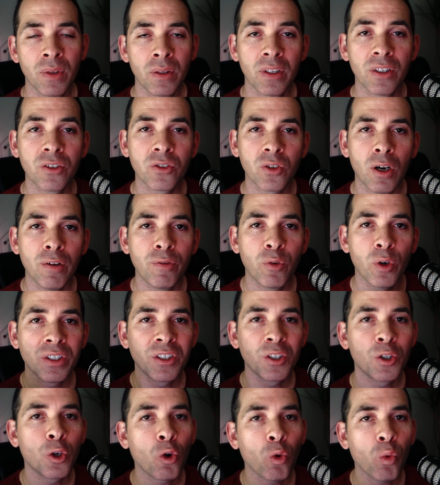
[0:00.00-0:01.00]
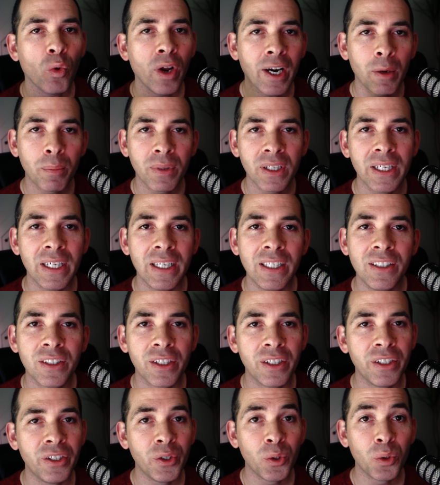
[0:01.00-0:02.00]
This software is incredibly easy
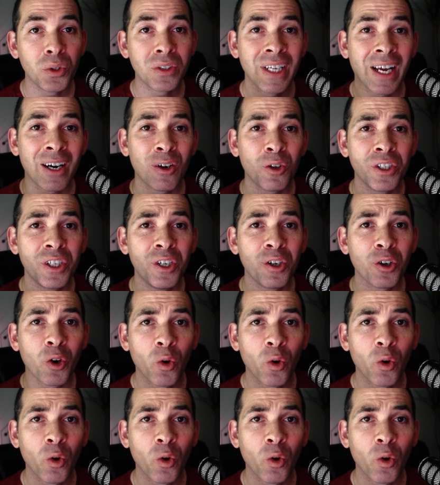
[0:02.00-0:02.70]
to use. Not only your